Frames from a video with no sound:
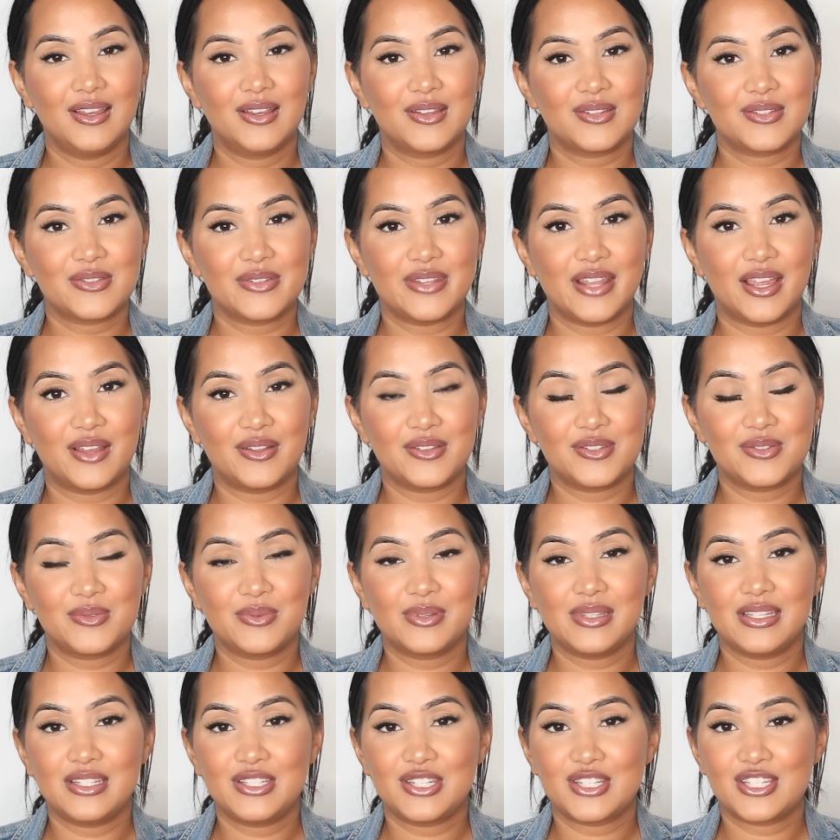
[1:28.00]
So now it's
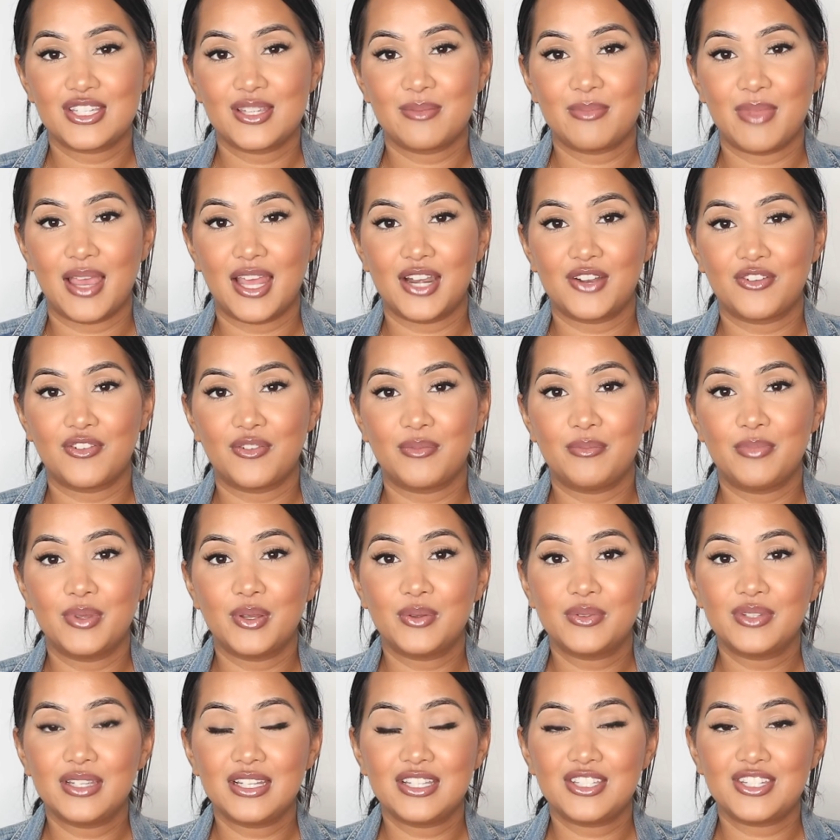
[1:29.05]
really just a matter of
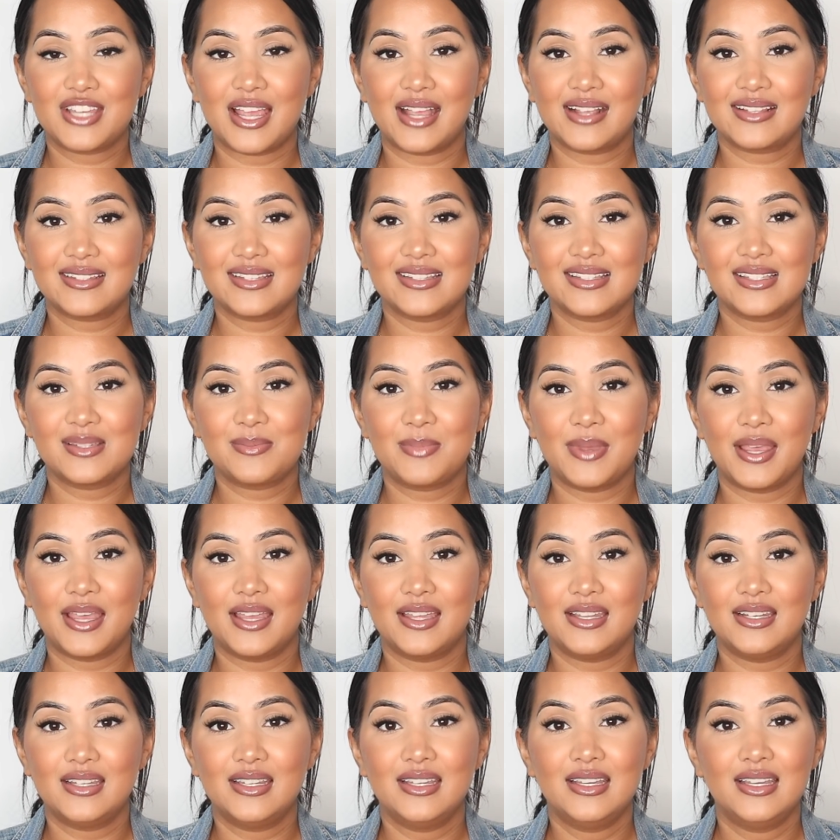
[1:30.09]
building Jackson's
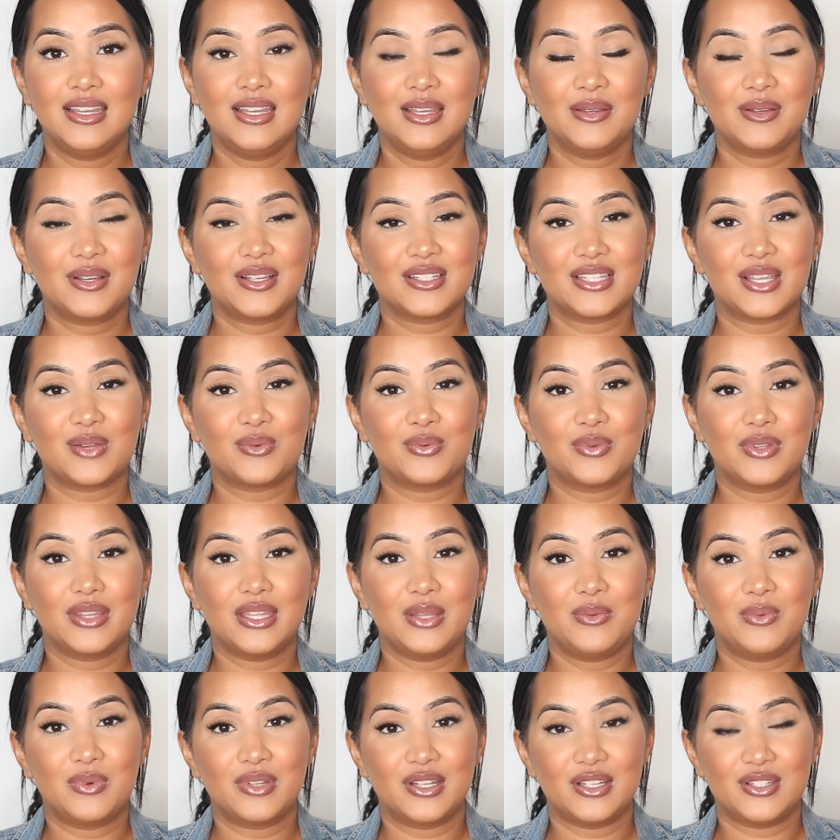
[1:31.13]
bed, because I
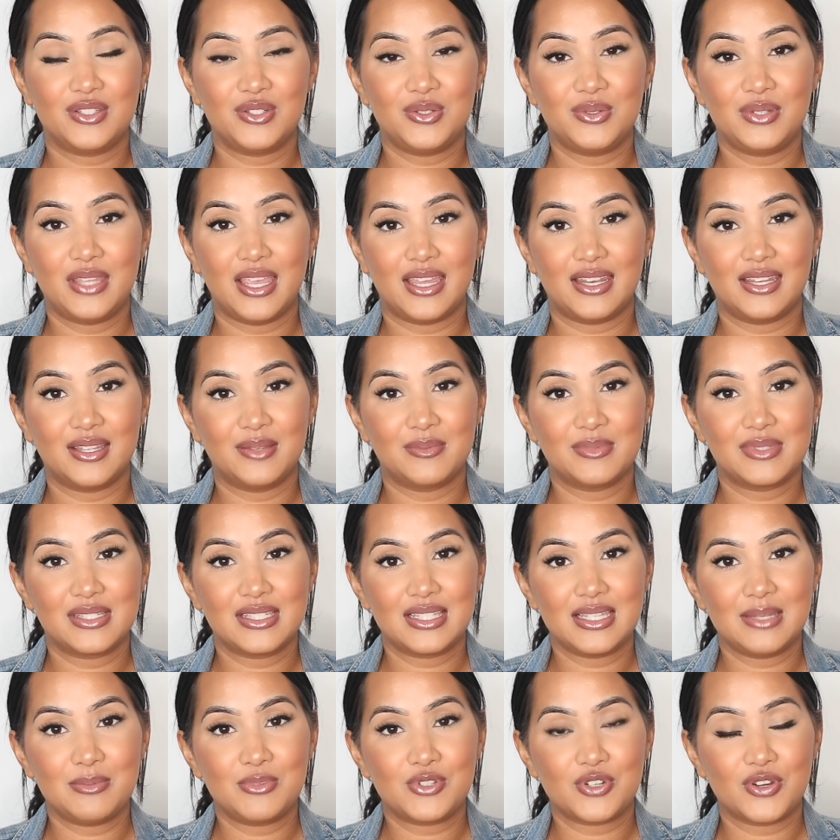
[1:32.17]
really want to get him
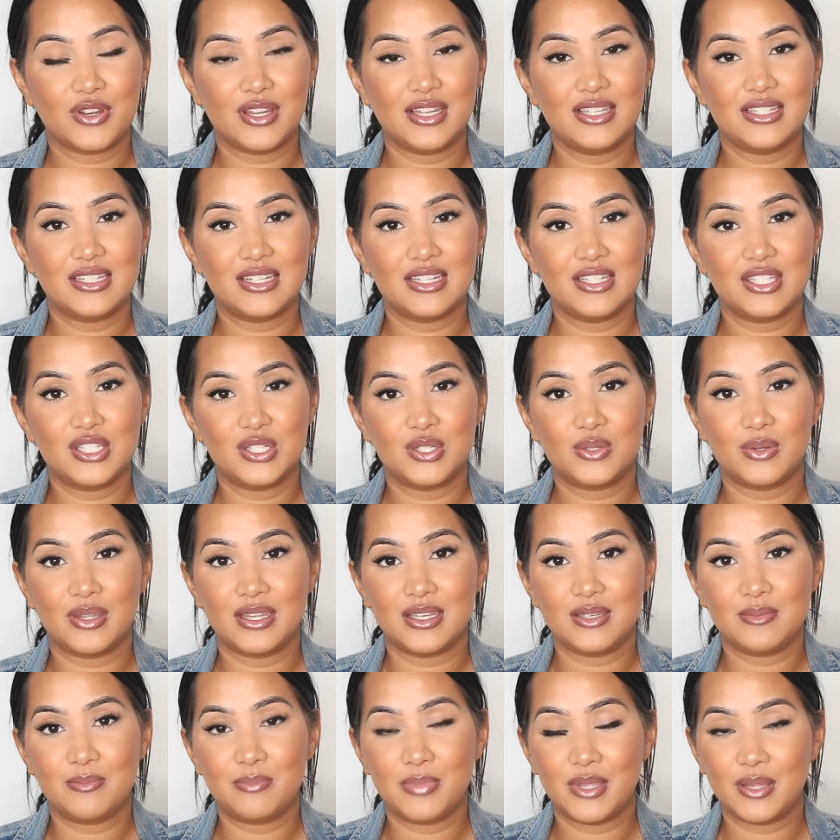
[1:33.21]
sleep trained into
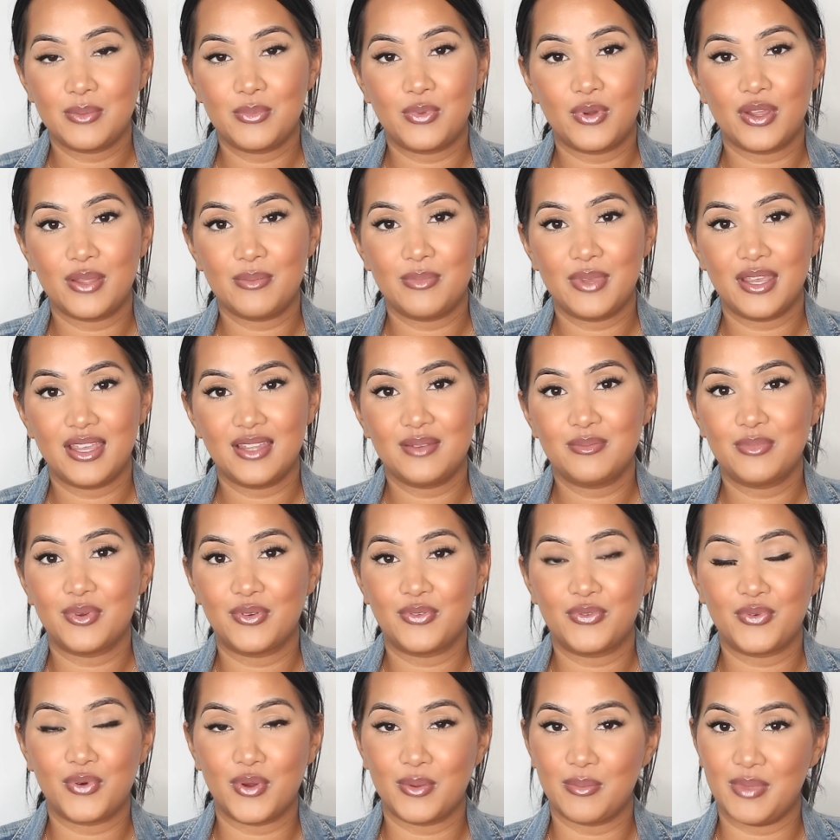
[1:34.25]
a big boy bed
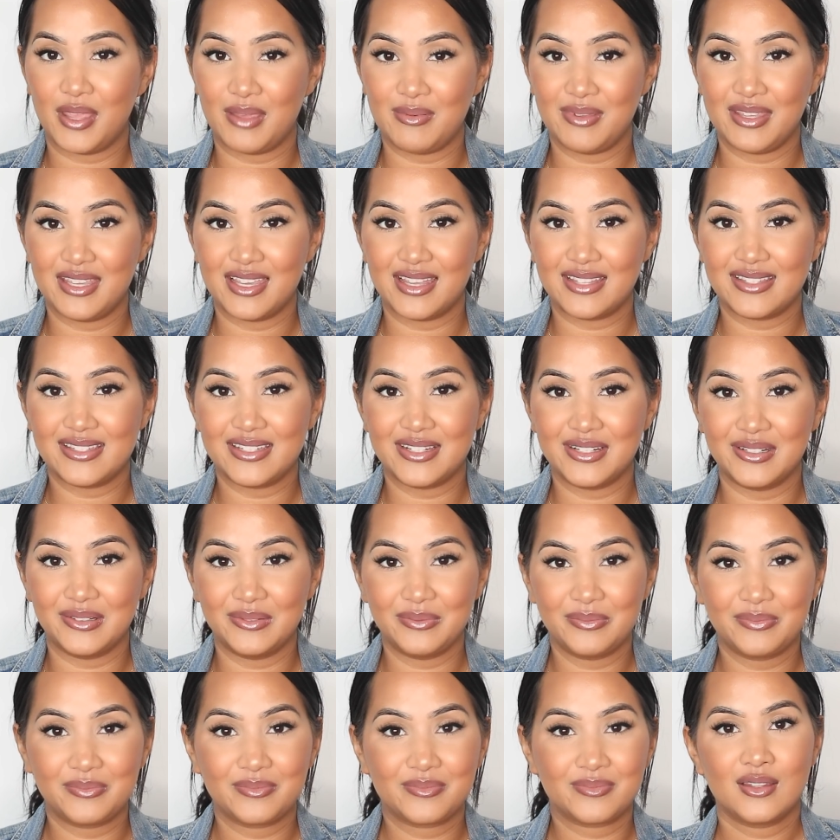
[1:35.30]
before baby gets here.
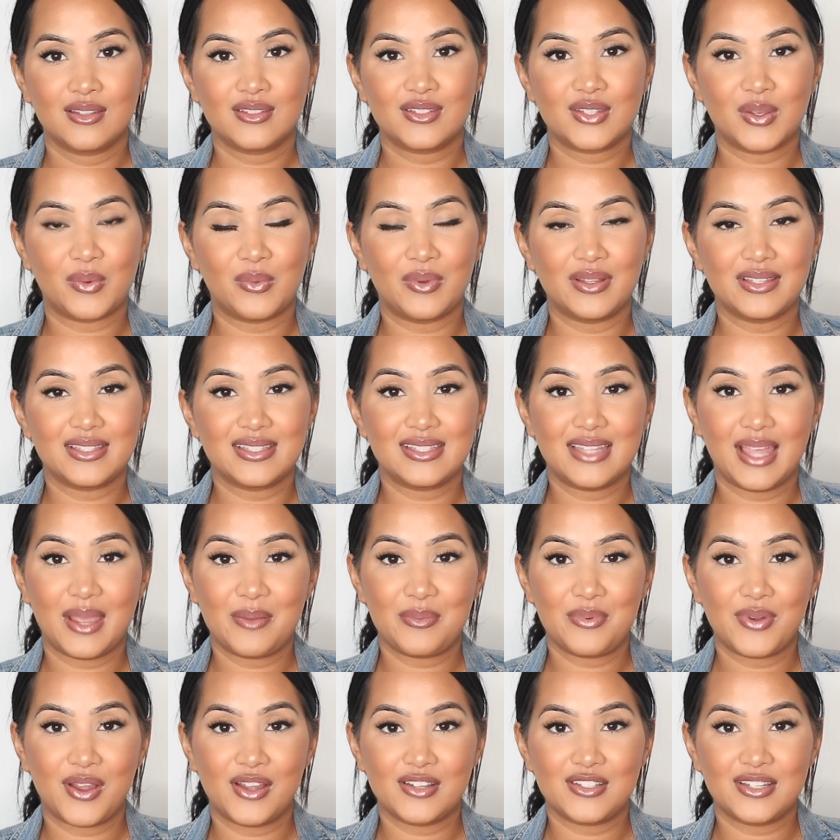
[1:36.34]
So once
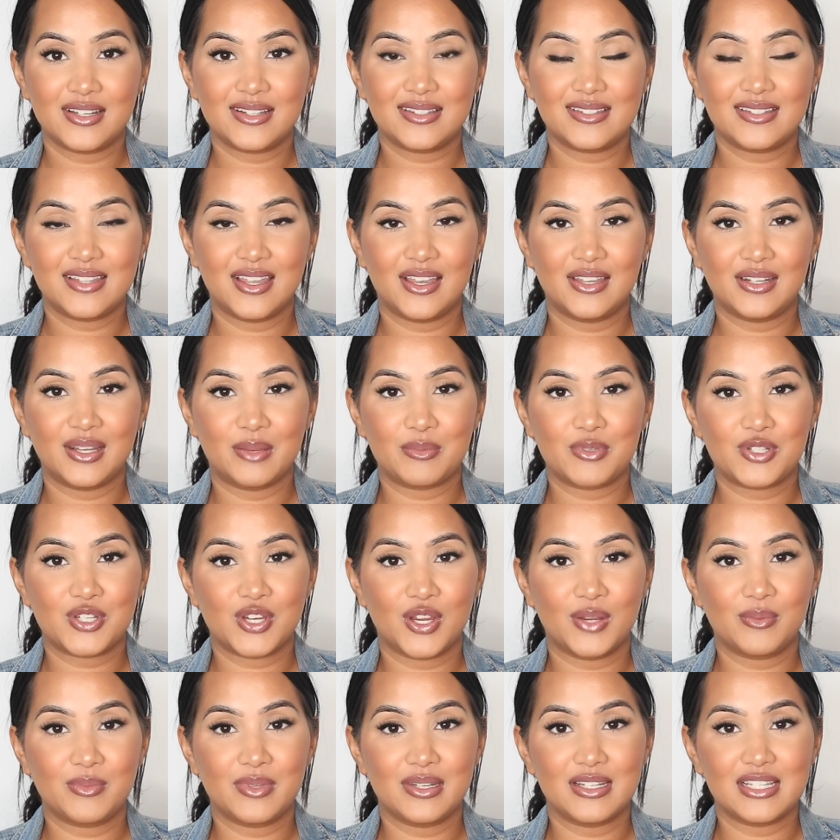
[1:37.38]
that project's done, I'm
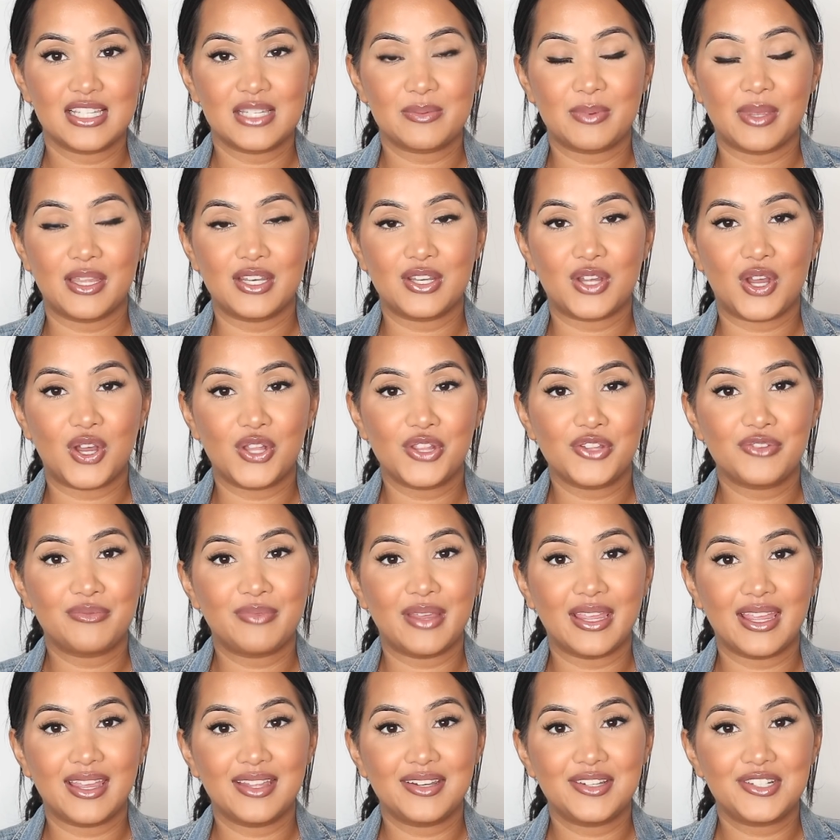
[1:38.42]
sure I'm going to spend all of
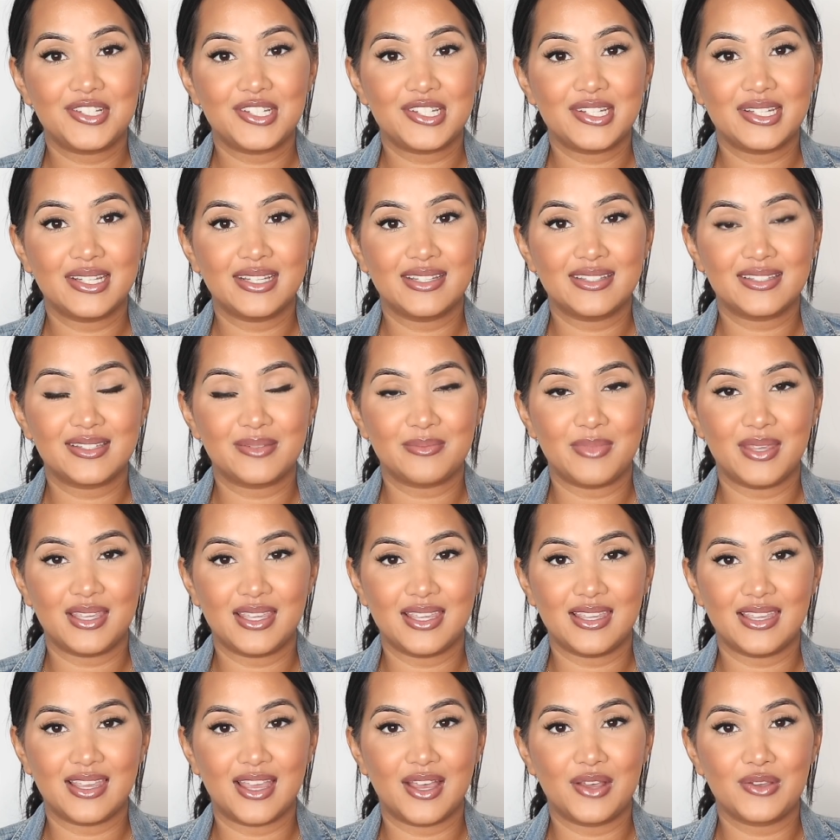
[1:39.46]
my energy into
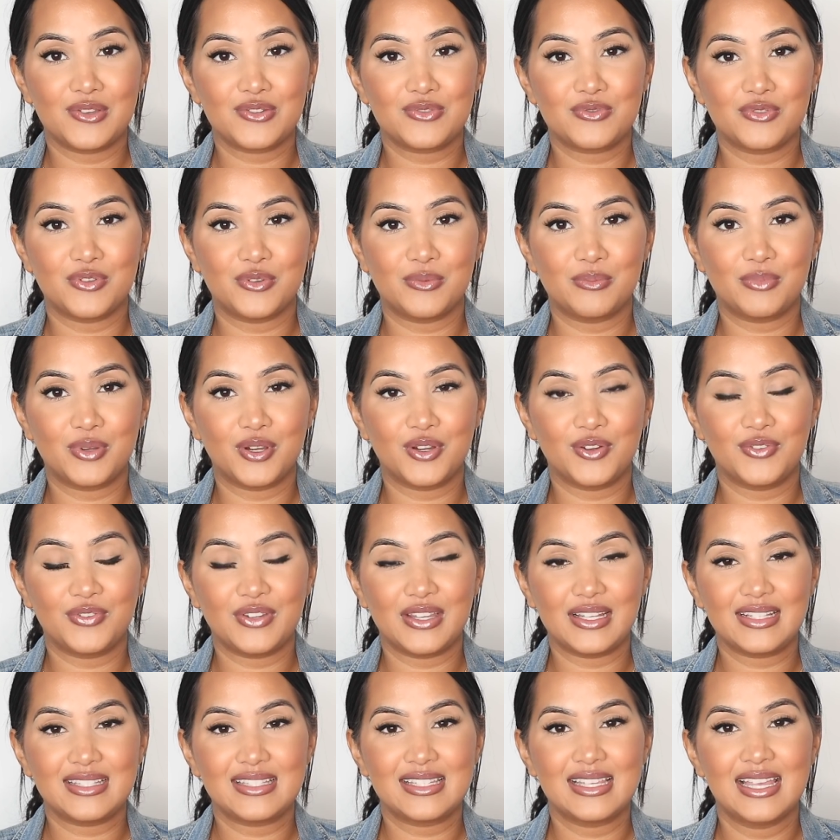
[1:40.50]
making Elle's room
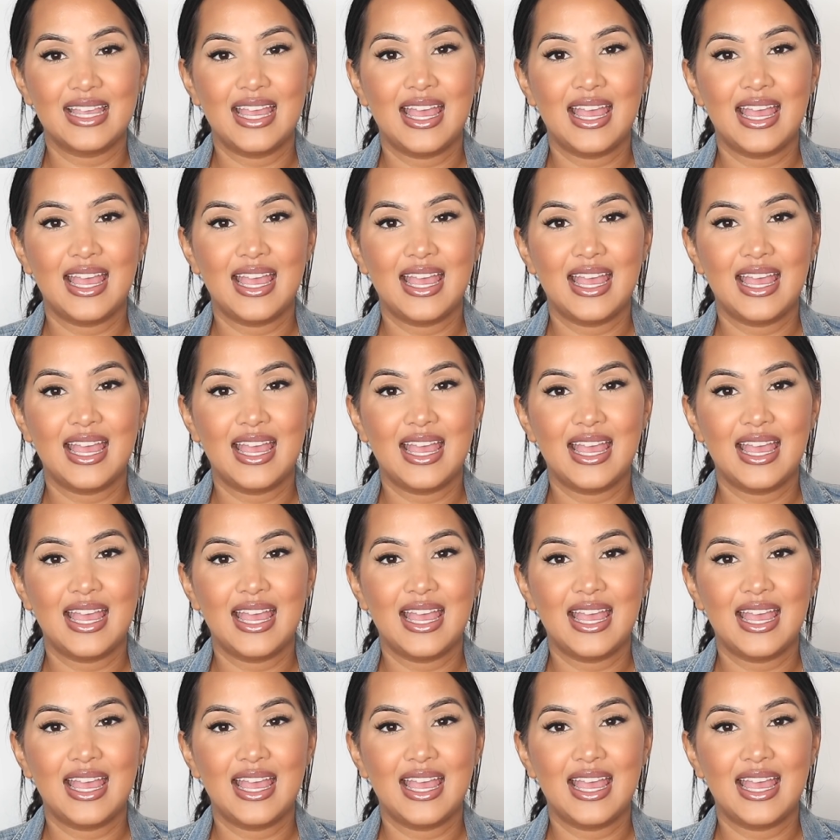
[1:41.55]
perfect.